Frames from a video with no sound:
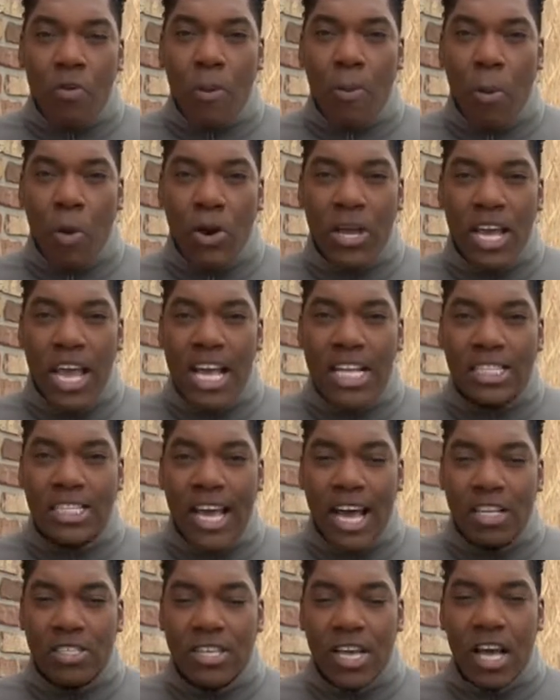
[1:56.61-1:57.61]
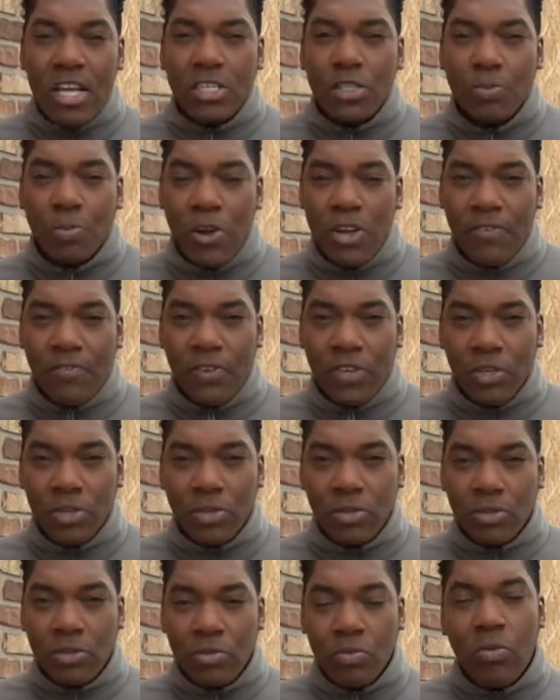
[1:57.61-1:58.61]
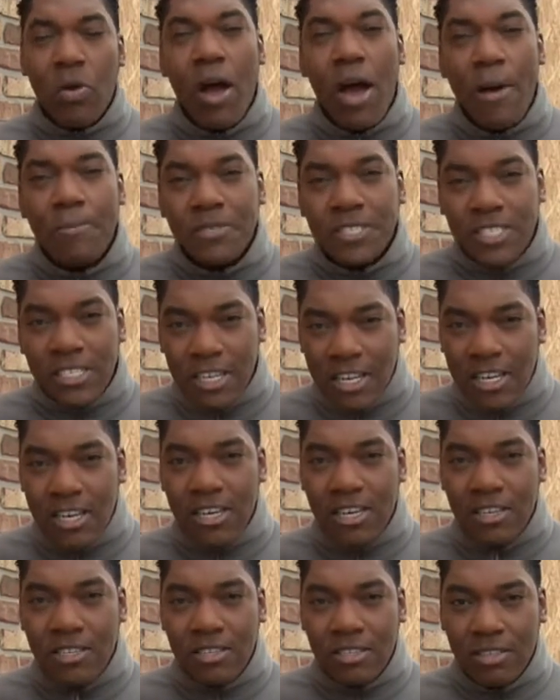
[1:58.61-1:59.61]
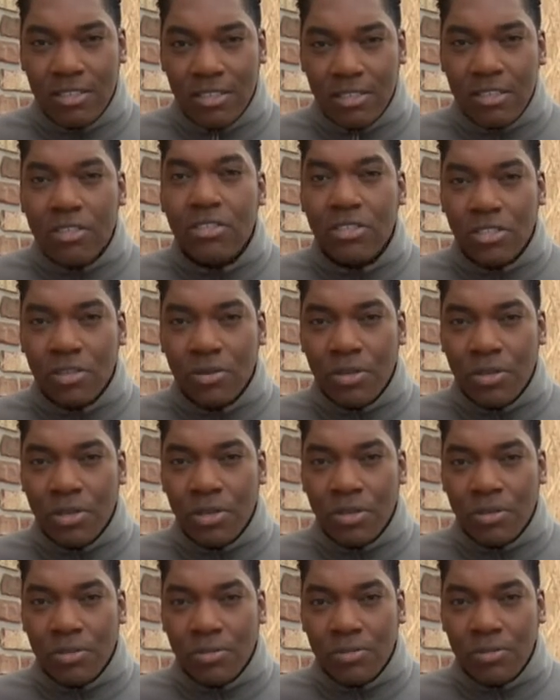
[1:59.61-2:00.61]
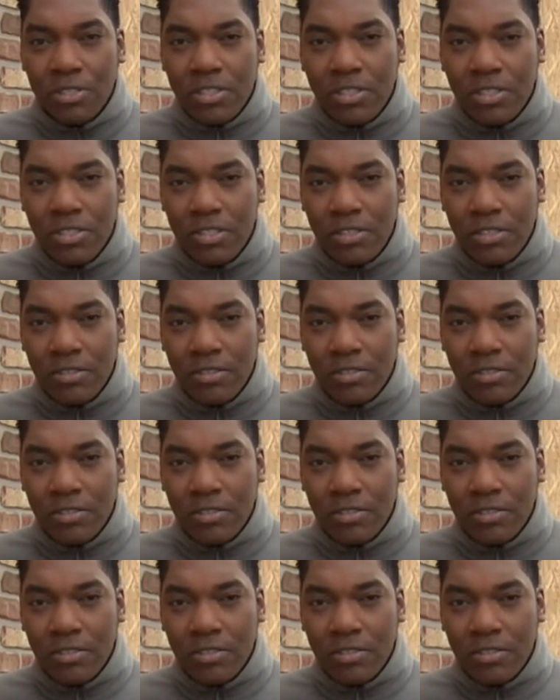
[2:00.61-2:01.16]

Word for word: Reporting in downtown Springfield, Rob Sneed, 2 News.